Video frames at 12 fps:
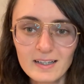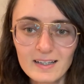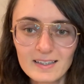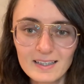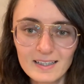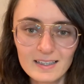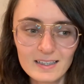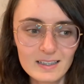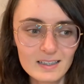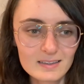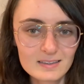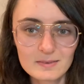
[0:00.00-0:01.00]

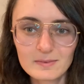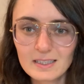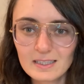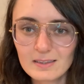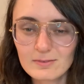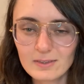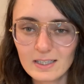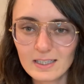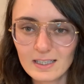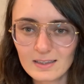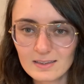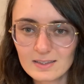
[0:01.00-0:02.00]
something I didn't find
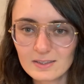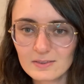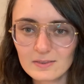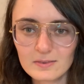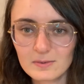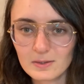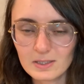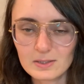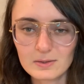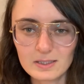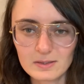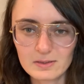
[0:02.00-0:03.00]
out until
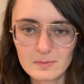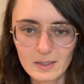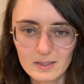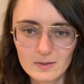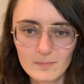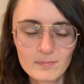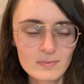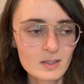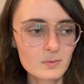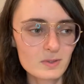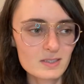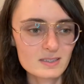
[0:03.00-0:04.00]
2020 about
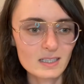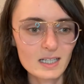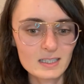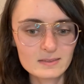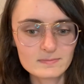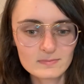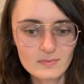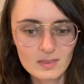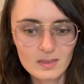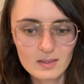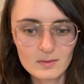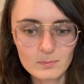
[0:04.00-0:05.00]
was that
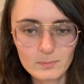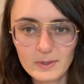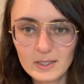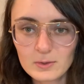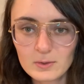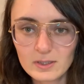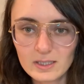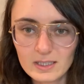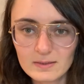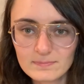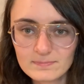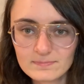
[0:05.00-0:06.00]
Bitcoin